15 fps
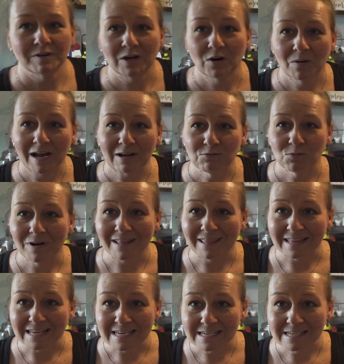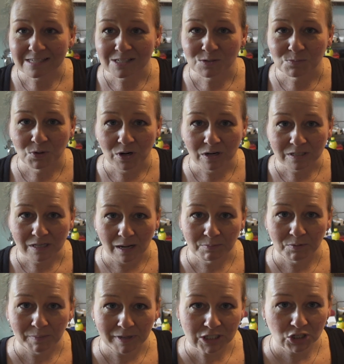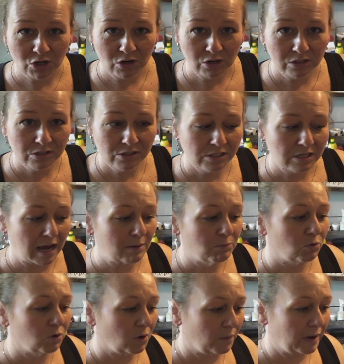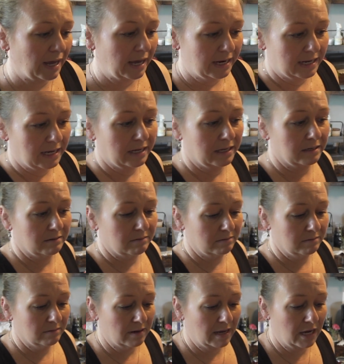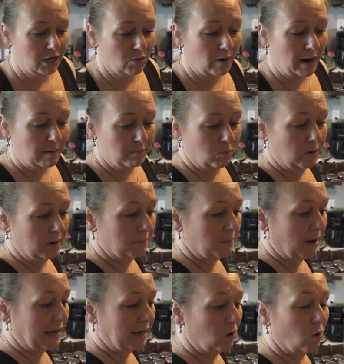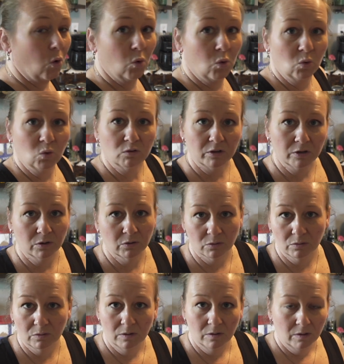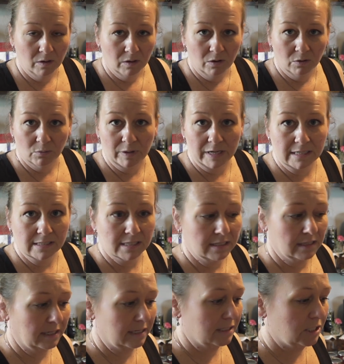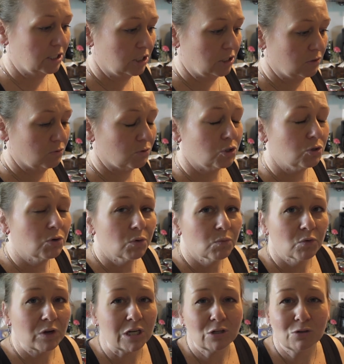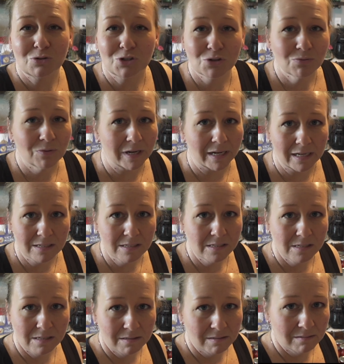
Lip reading: I don't have one of these to put on top of my jars, I will go ahead and grab one of my old rings and lids to use. You can reuse your rings,